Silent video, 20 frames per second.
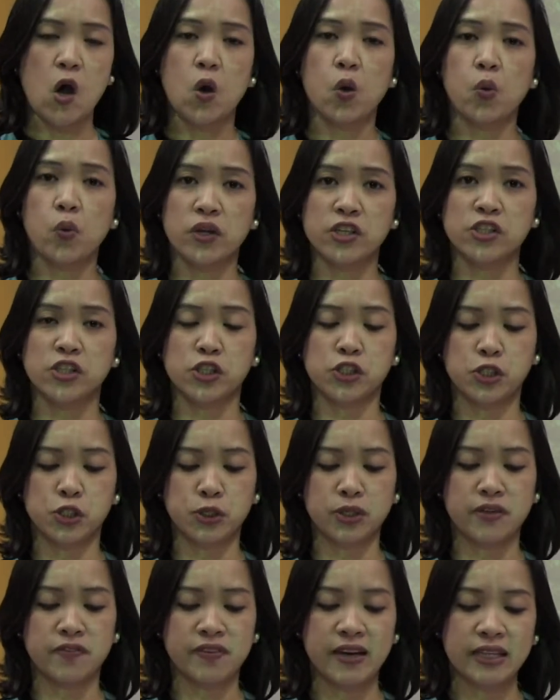which
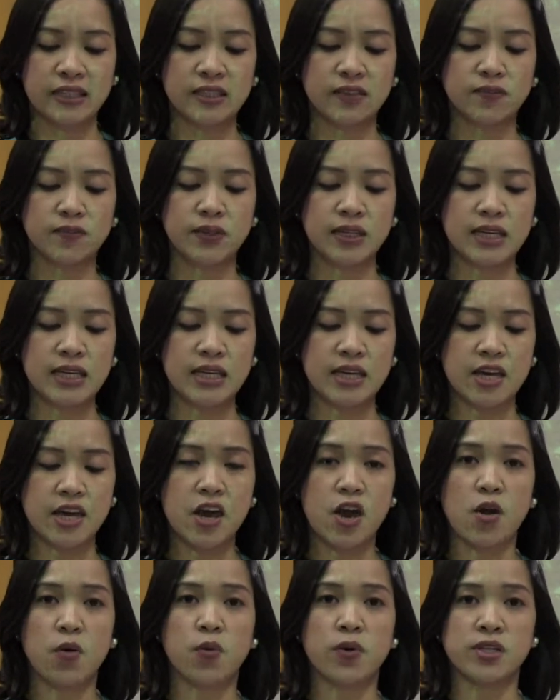should effectively
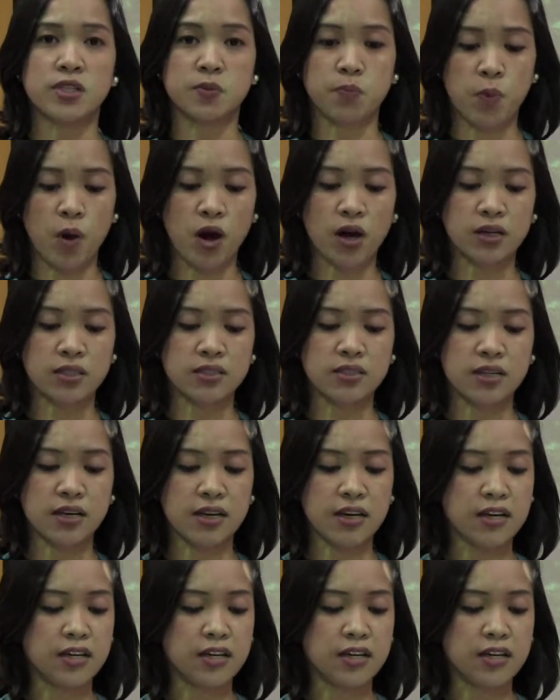respond